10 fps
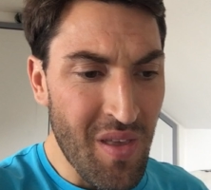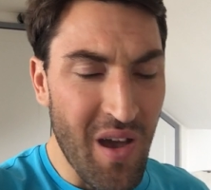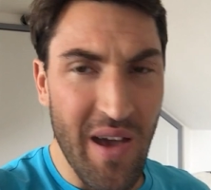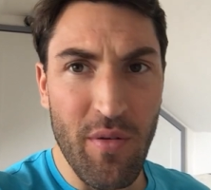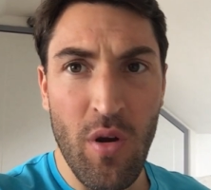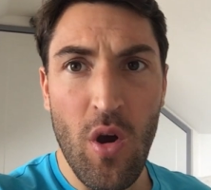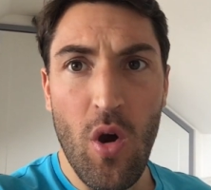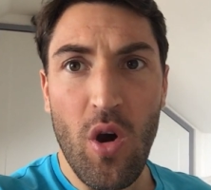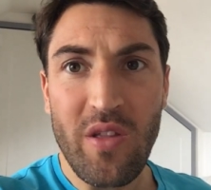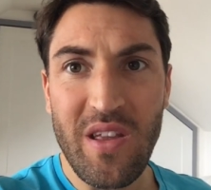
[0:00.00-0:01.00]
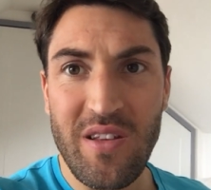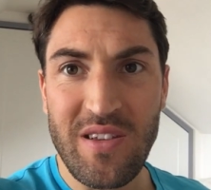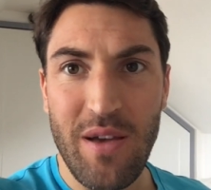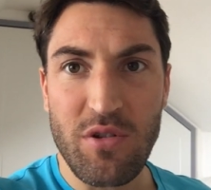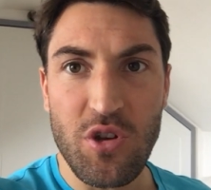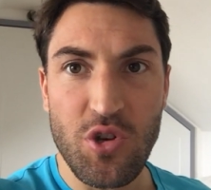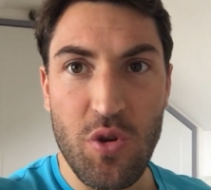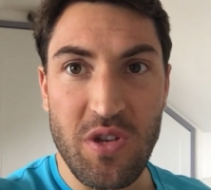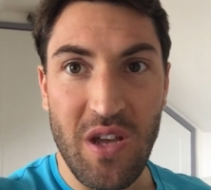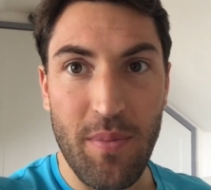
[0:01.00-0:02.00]
I did say I was going to shoot
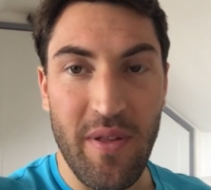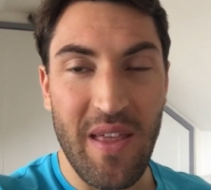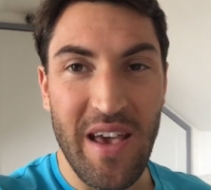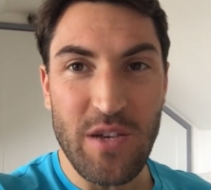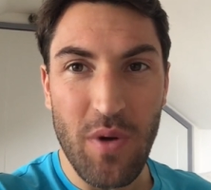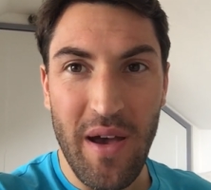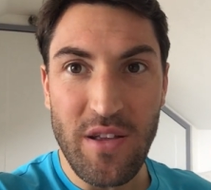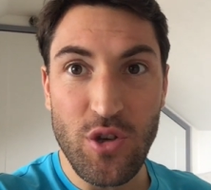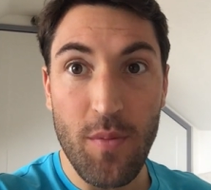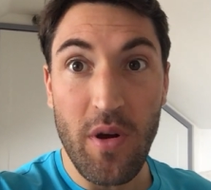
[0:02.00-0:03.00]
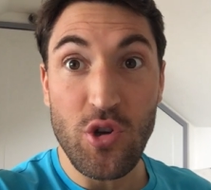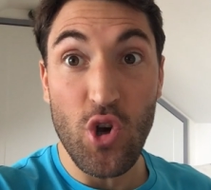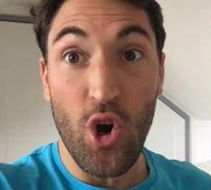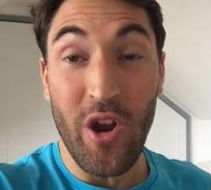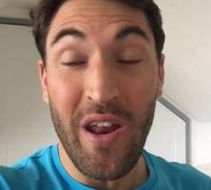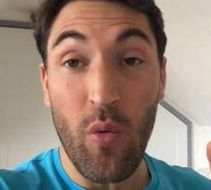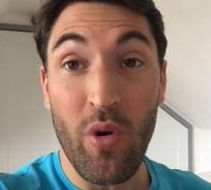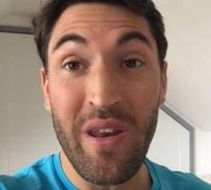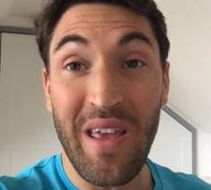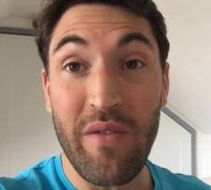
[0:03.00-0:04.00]
this in a couple of days, but I had so much on and I
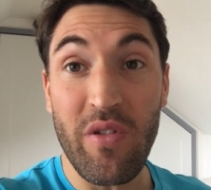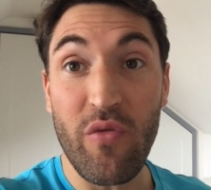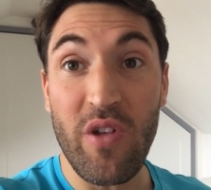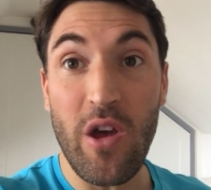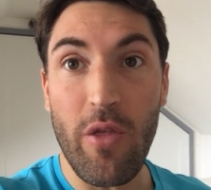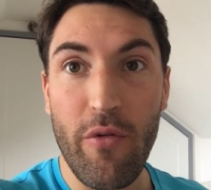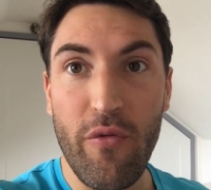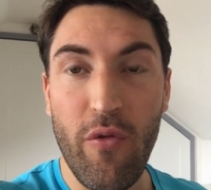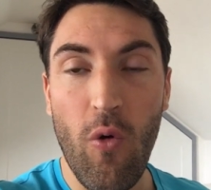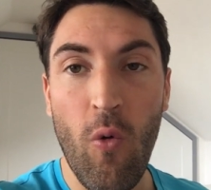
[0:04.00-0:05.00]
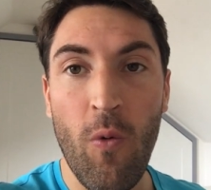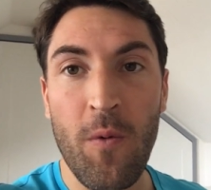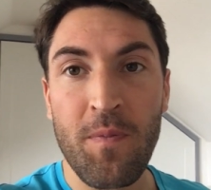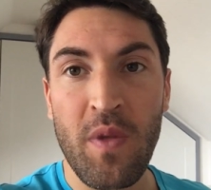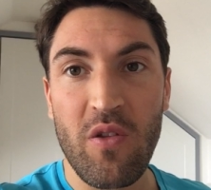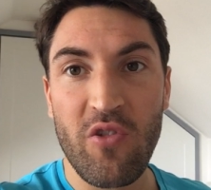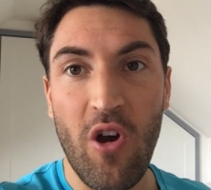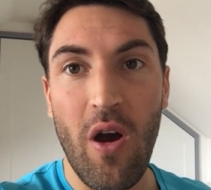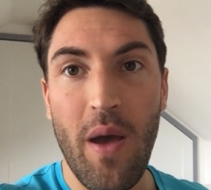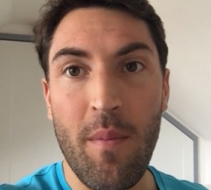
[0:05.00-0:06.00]
wanted to give this video the full
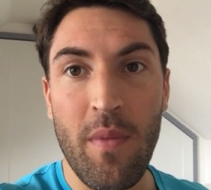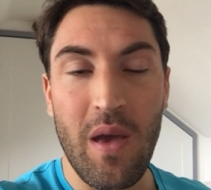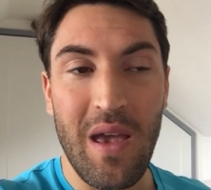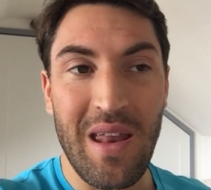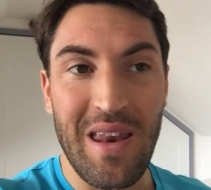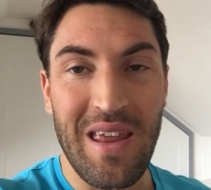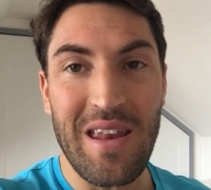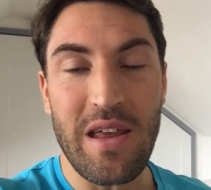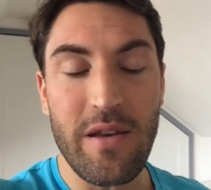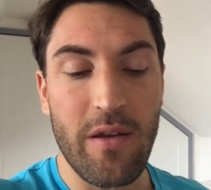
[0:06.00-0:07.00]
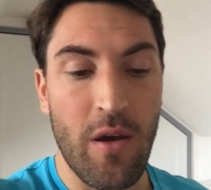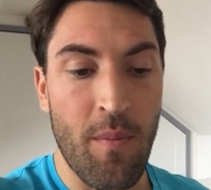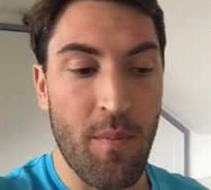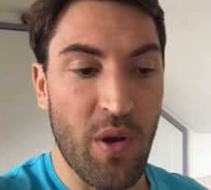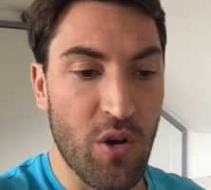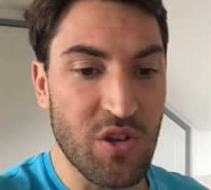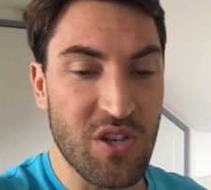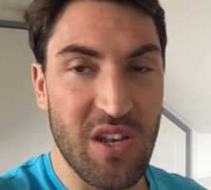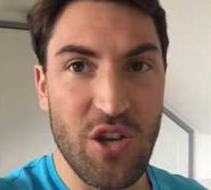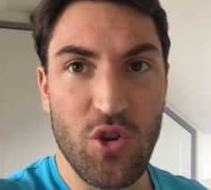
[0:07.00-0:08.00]
time it needed, because
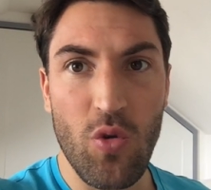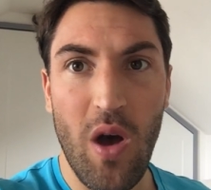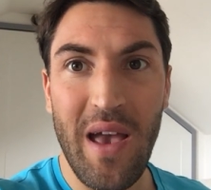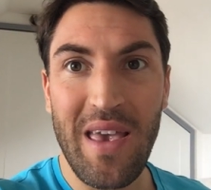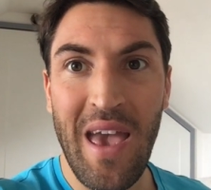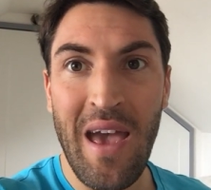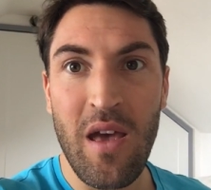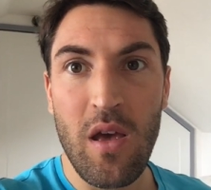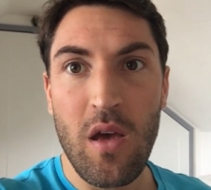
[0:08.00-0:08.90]
it's an issue that I get